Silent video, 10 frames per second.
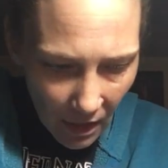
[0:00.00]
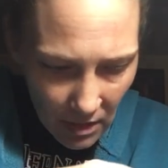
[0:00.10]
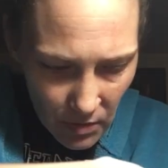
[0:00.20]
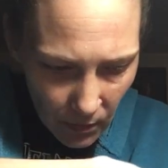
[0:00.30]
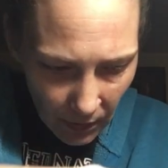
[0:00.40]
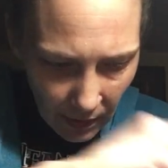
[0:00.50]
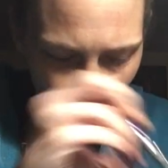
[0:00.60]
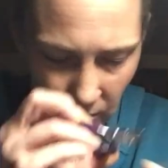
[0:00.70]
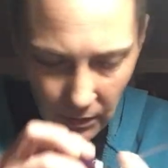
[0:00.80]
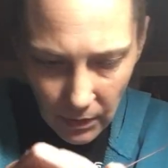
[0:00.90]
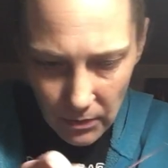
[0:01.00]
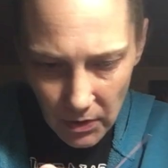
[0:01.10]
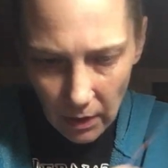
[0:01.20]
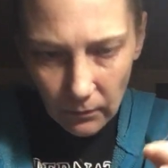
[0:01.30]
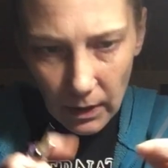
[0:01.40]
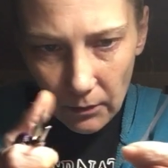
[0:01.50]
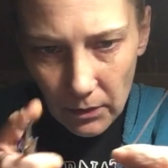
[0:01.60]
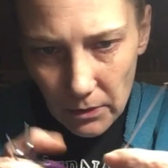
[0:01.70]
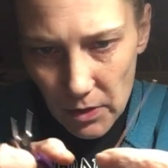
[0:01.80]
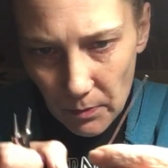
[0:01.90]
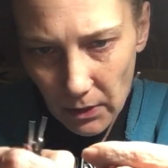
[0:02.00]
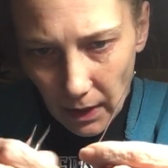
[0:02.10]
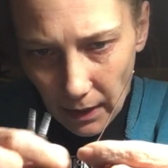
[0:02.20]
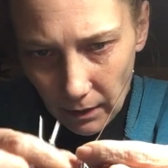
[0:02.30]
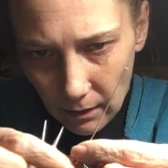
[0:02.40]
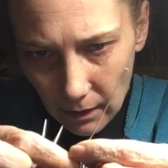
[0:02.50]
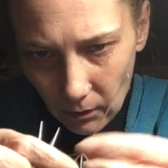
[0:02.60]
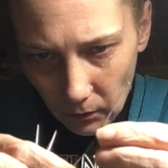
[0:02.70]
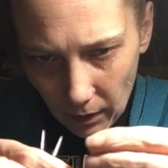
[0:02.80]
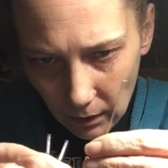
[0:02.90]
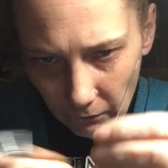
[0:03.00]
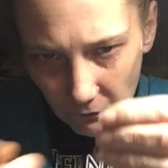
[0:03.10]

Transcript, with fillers: is we're going to have to use our round nose plier and we're going to